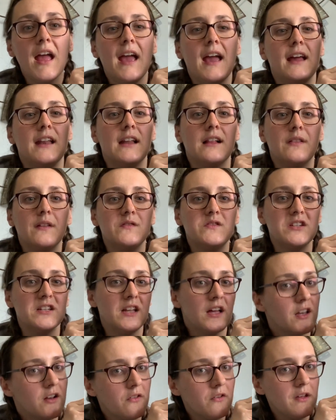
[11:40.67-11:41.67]
And I lived in
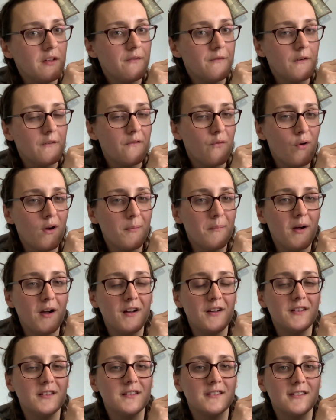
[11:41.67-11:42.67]
Italy for 4
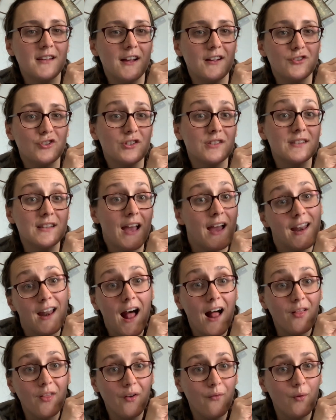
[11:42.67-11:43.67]
months. I just
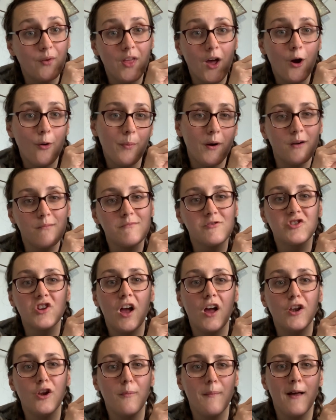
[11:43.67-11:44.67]
cannot live without
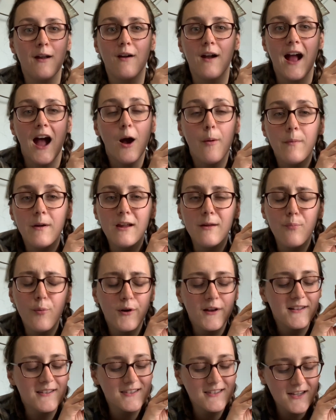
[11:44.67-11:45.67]
Parmesan no matter how many
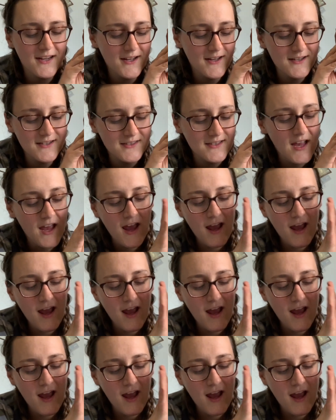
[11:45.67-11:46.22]
points it is.